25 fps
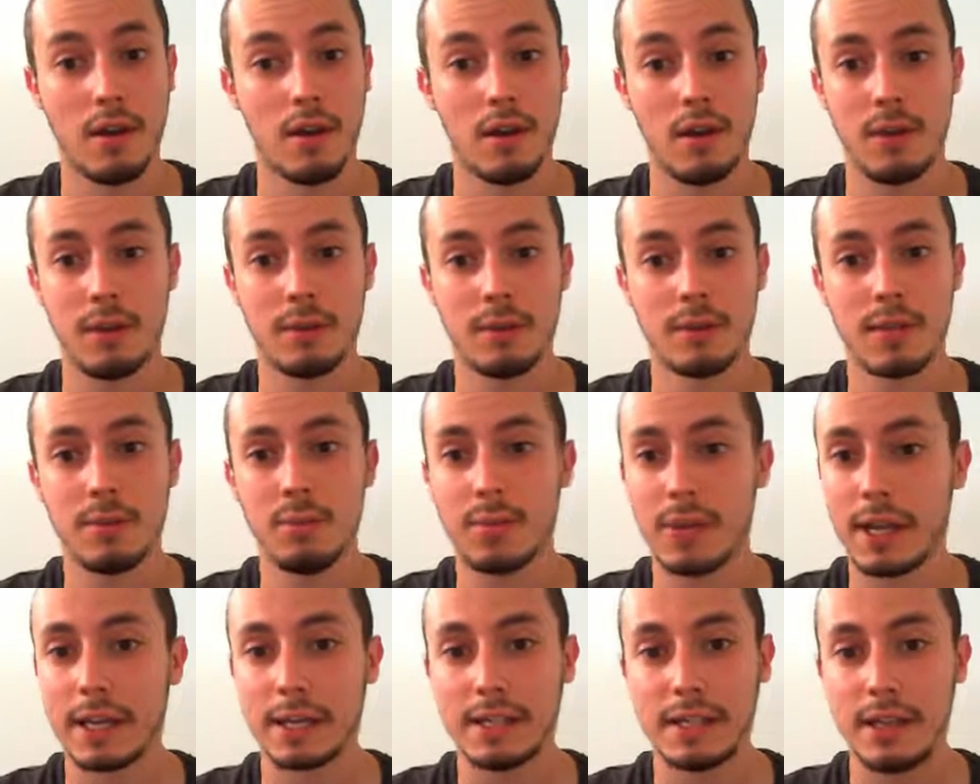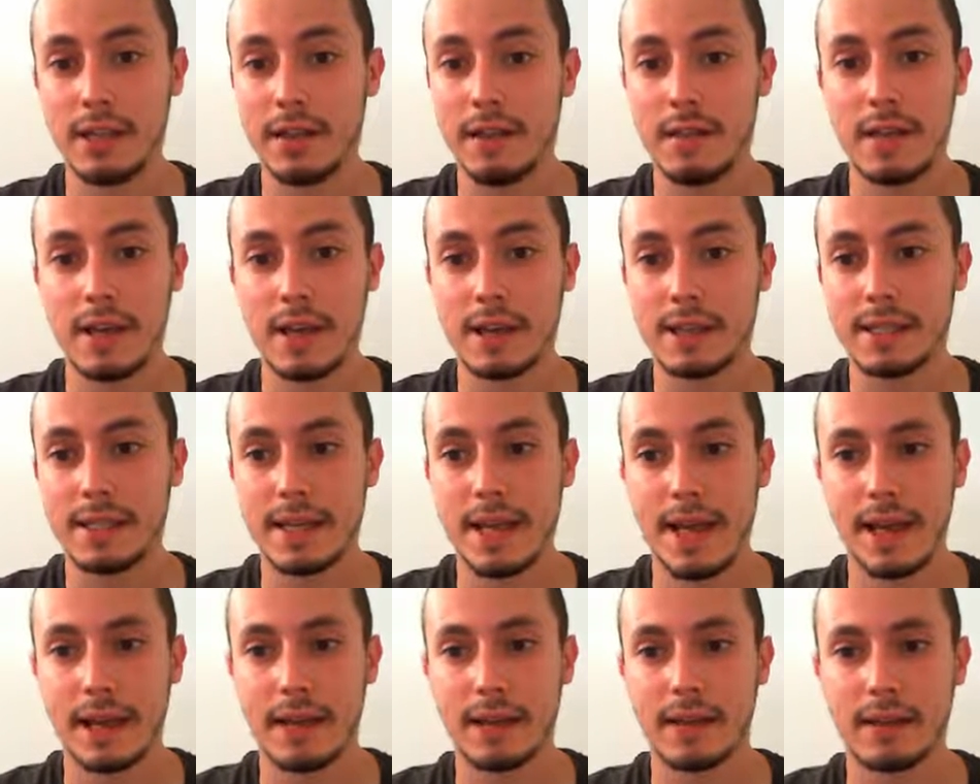Simply continuing the
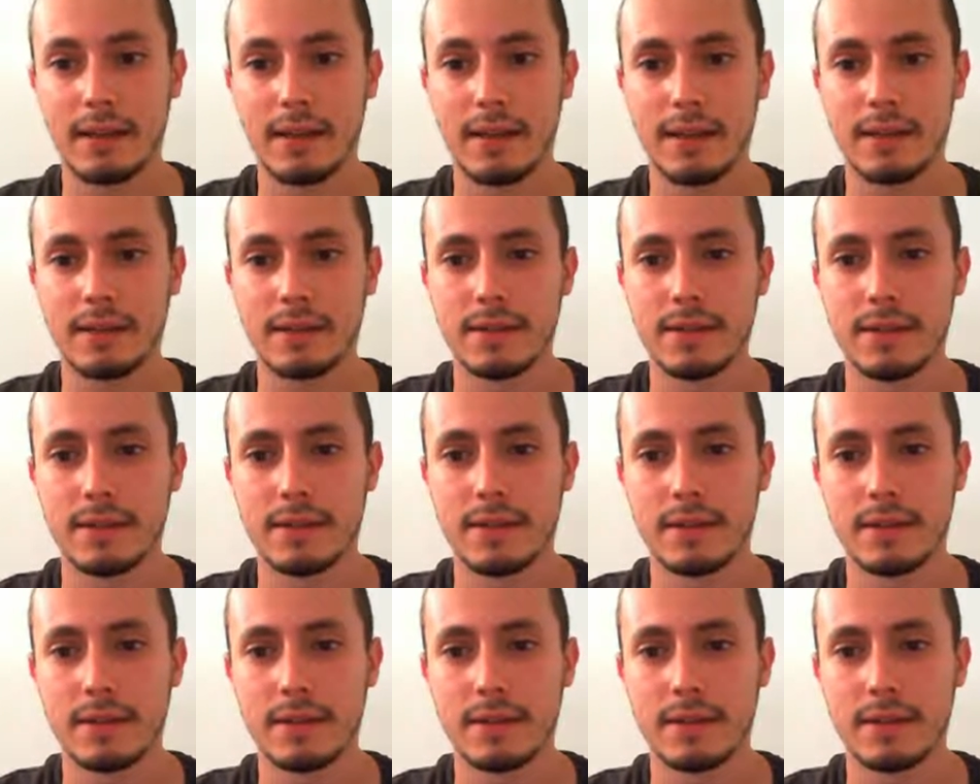attack, and